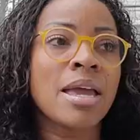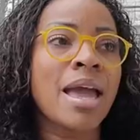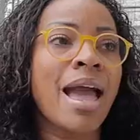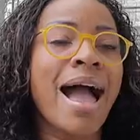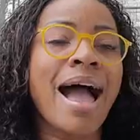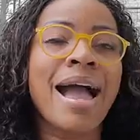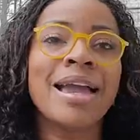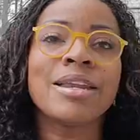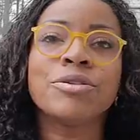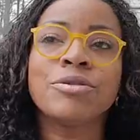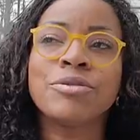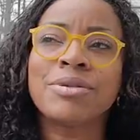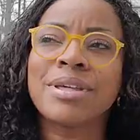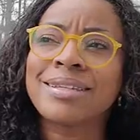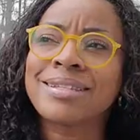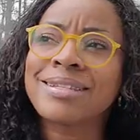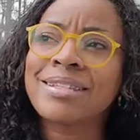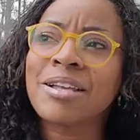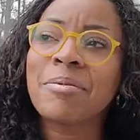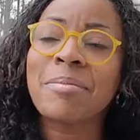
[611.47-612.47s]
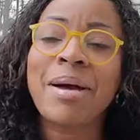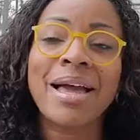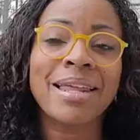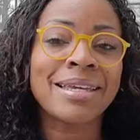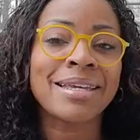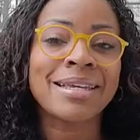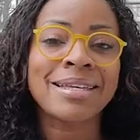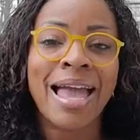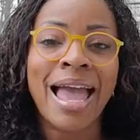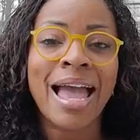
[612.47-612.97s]
I knew that
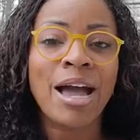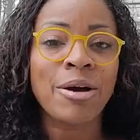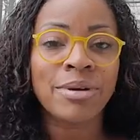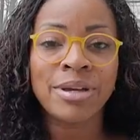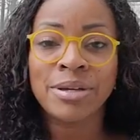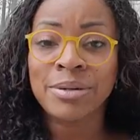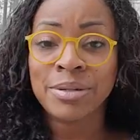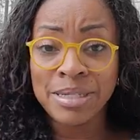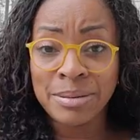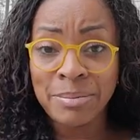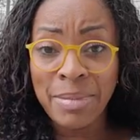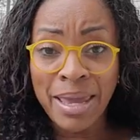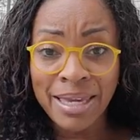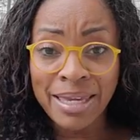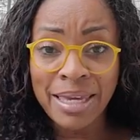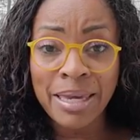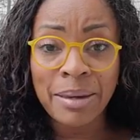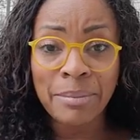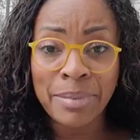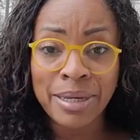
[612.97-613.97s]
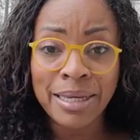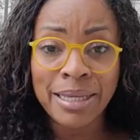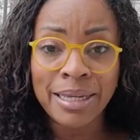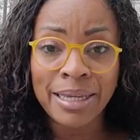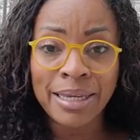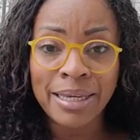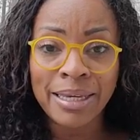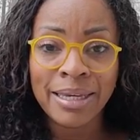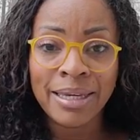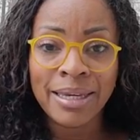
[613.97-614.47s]
somebody out here is making
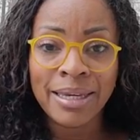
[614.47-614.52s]
money,